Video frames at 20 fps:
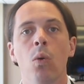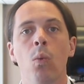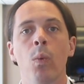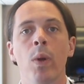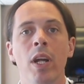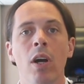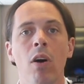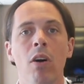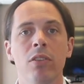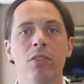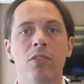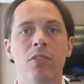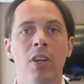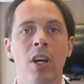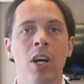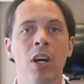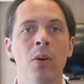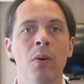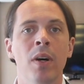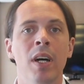We
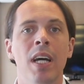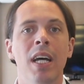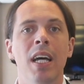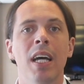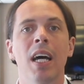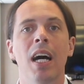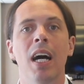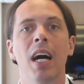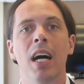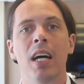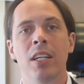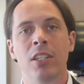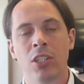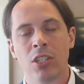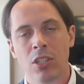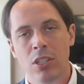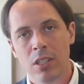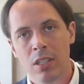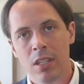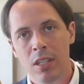also
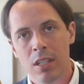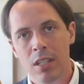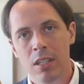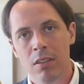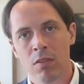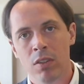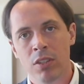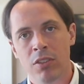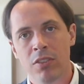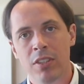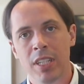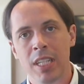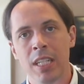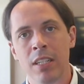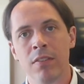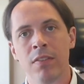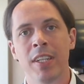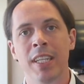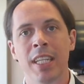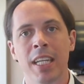
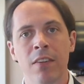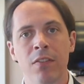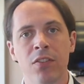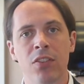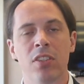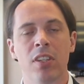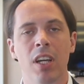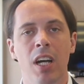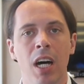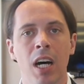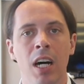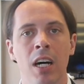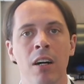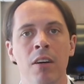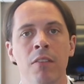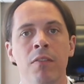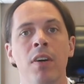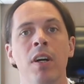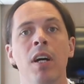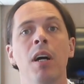receive gifts
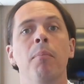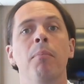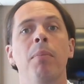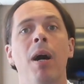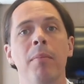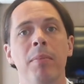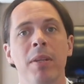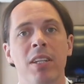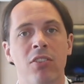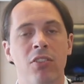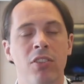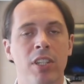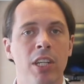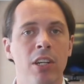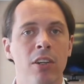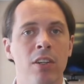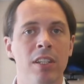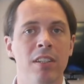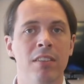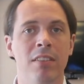of public
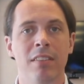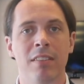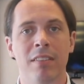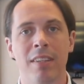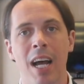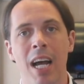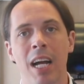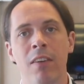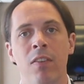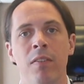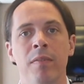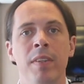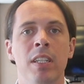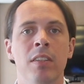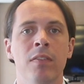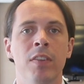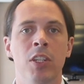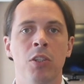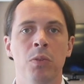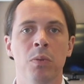securities aside from
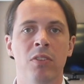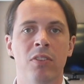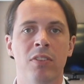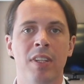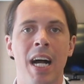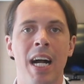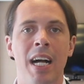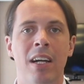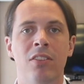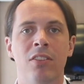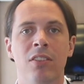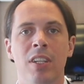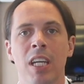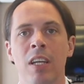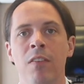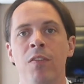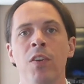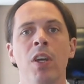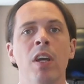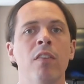individual stocks.
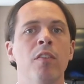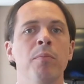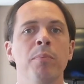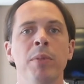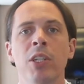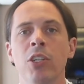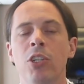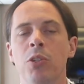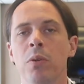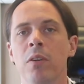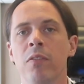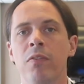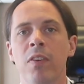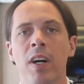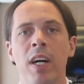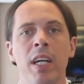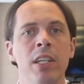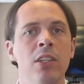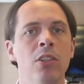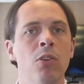If you have a mutual
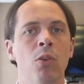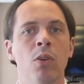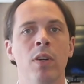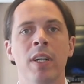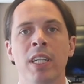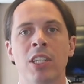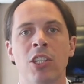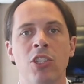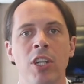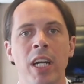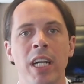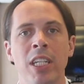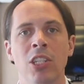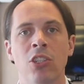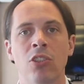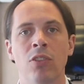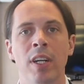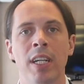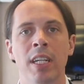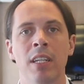fund or an
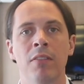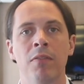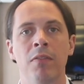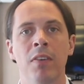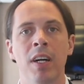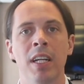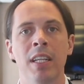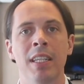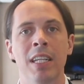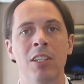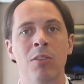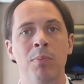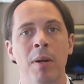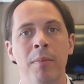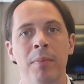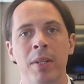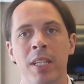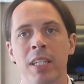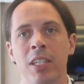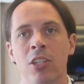exchange-traded fund that's
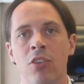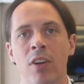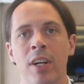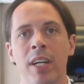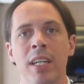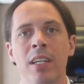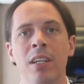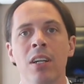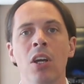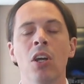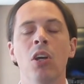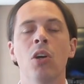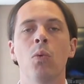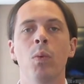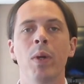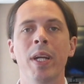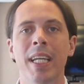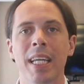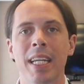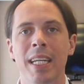publicly traded,
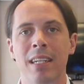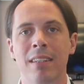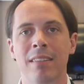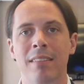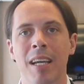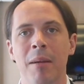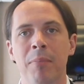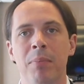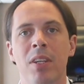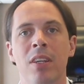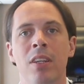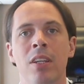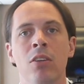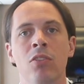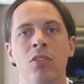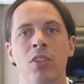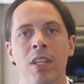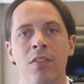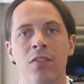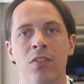we can accept
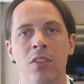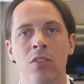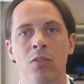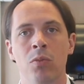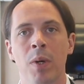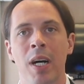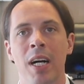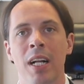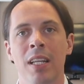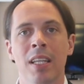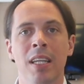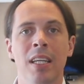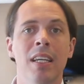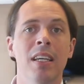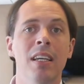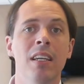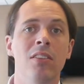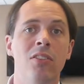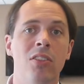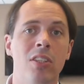those gifts as well.
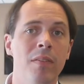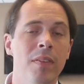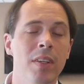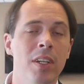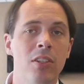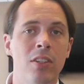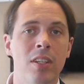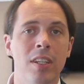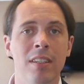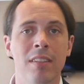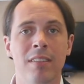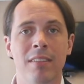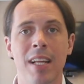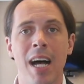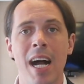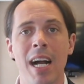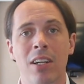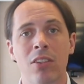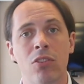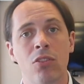Similar to the
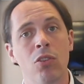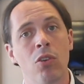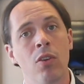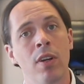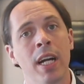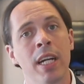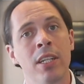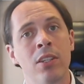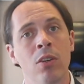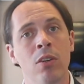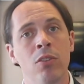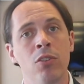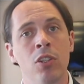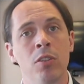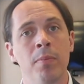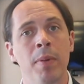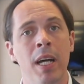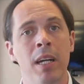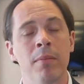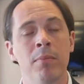stock story I told
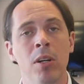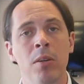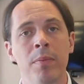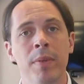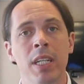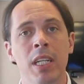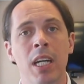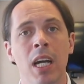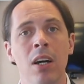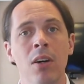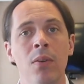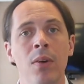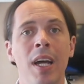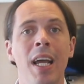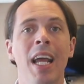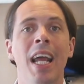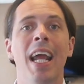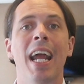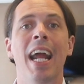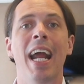you about a moment ago,
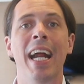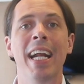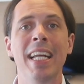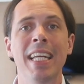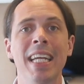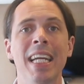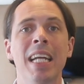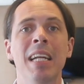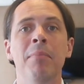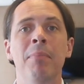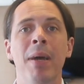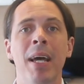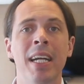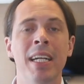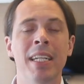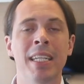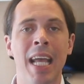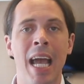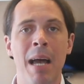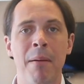any
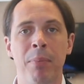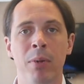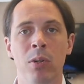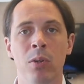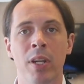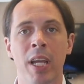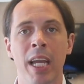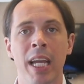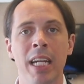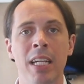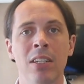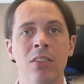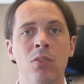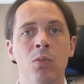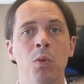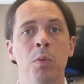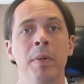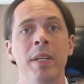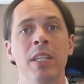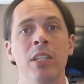embedded capital
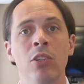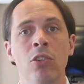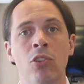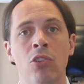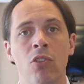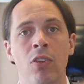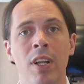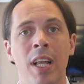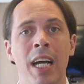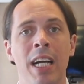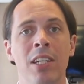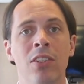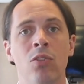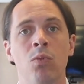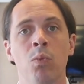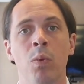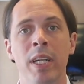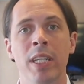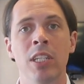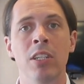gains will be
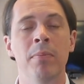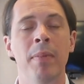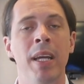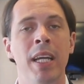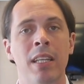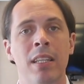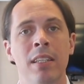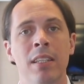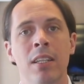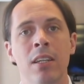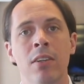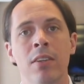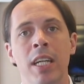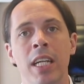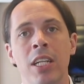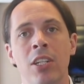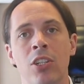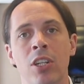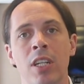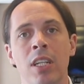neutralized when you make the
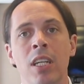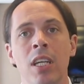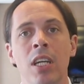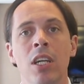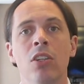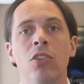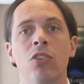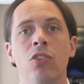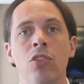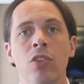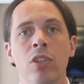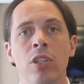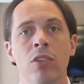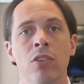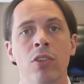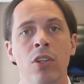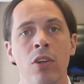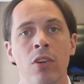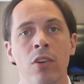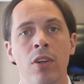donation to your
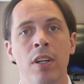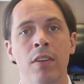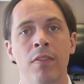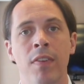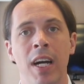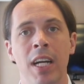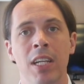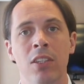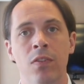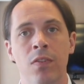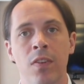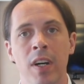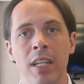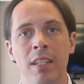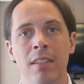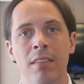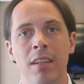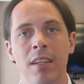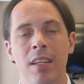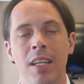donor-advised
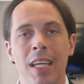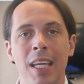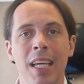fund.